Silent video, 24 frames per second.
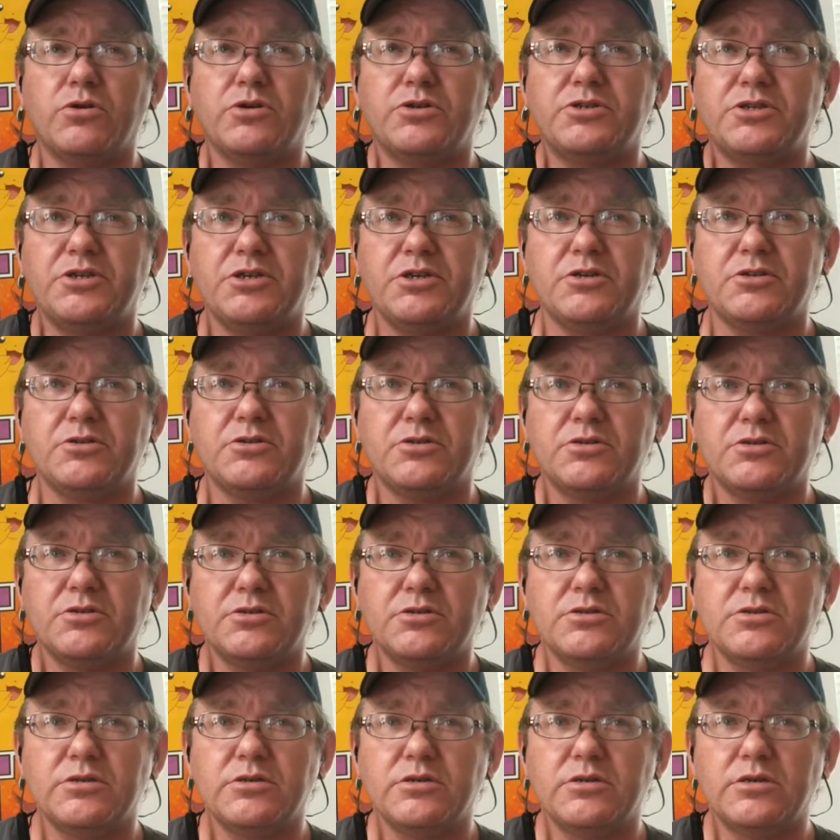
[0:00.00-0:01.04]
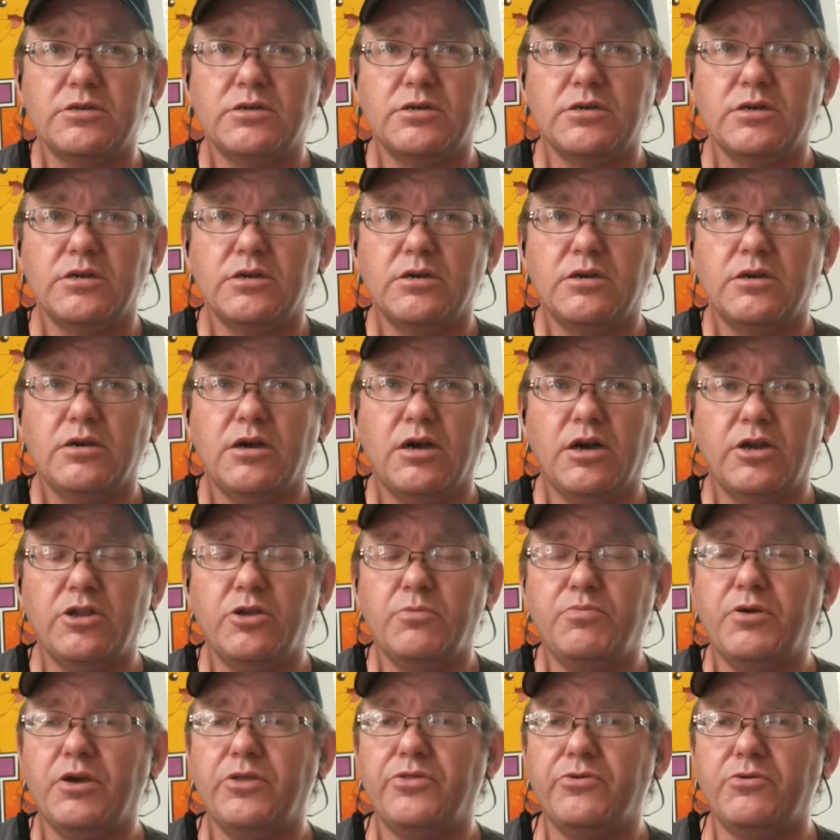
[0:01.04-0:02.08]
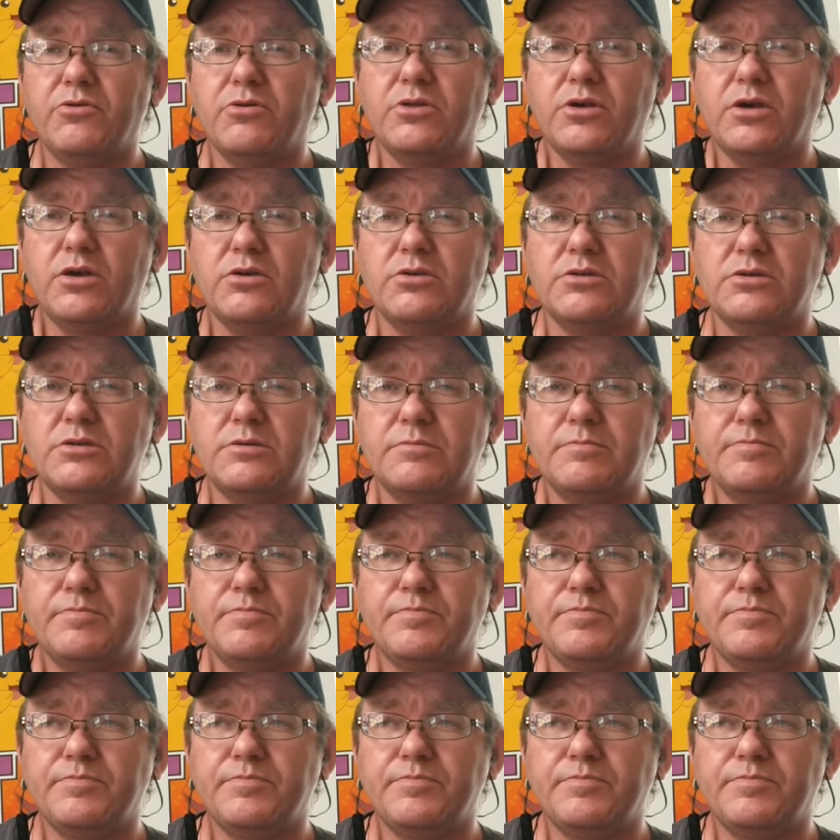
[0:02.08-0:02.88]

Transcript: or Shield. I need to play through those,